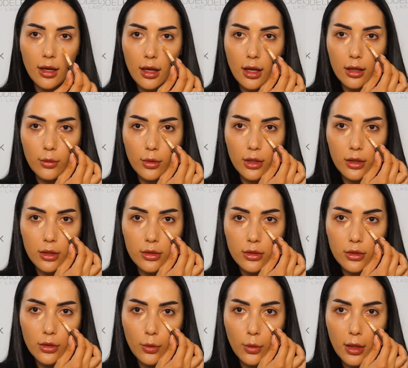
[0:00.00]
and we're going to
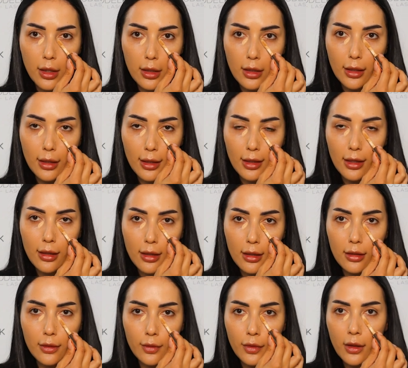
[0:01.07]
do one
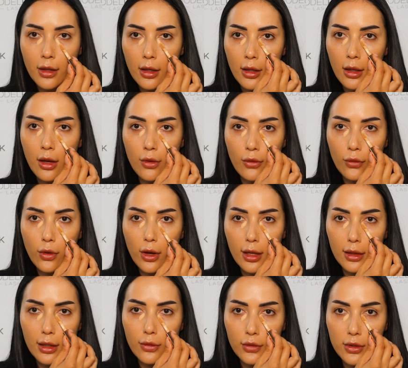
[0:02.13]
here. For a
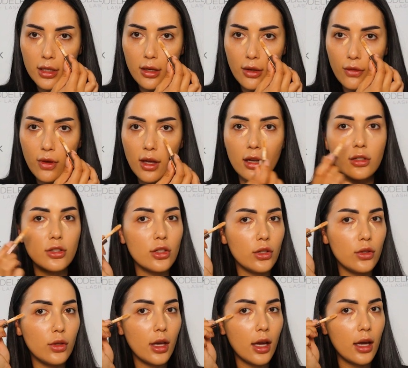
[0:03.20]
lifting effect,
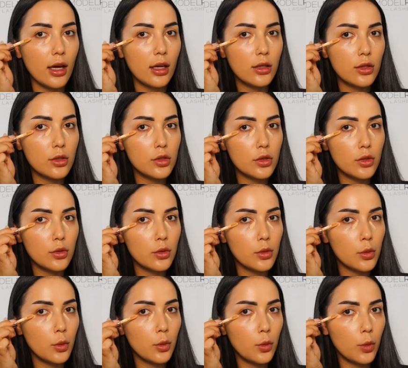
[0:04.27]
you can
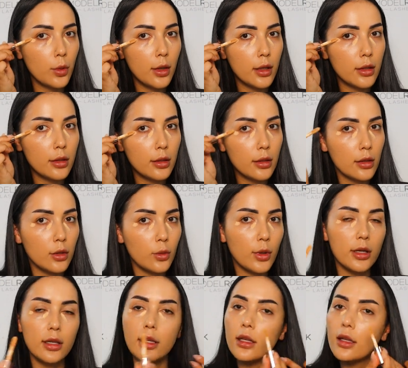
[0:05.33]
do one little
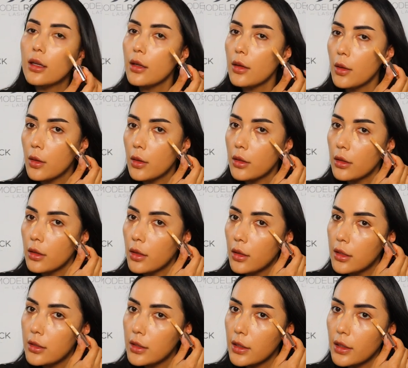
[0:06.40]
one here
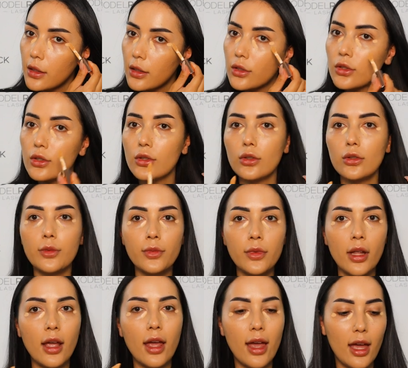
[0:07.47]
and here too,
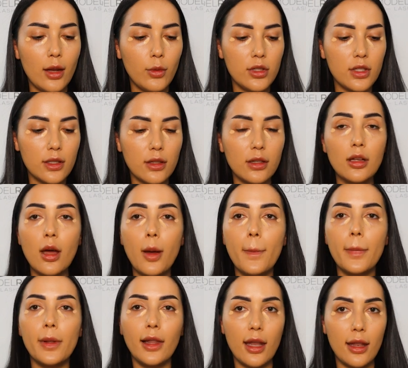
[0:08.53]
and we're just gonna
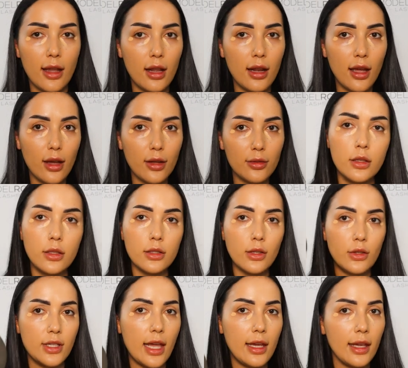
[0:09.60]
blend that out.
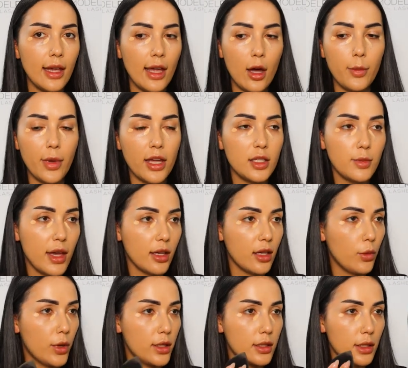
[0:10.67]
So taking our base
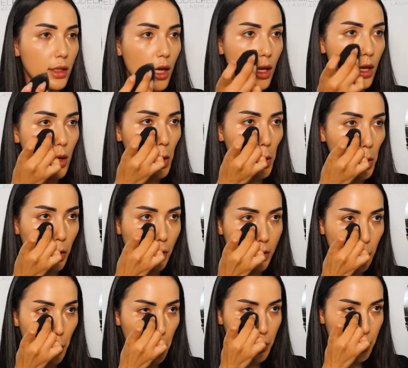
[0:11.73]
maker once again, you
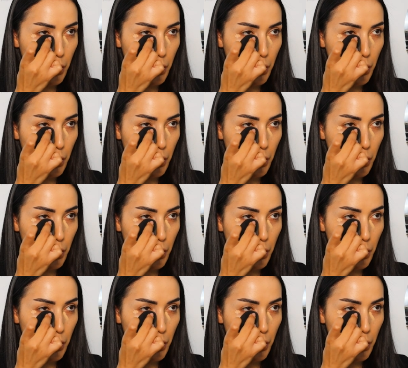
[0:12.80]
just want